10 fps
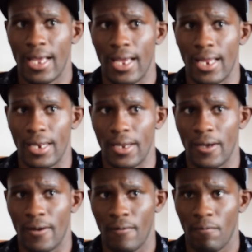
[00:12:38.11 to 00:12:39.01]
And
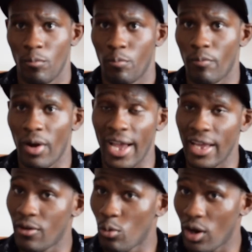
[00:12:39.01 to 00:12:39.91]
I
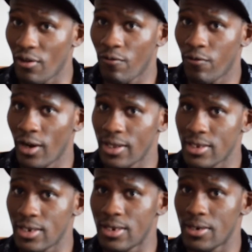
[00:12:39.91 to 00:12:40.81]
had one
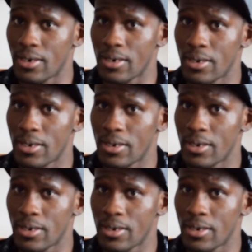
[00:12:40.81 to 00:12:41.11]
fight in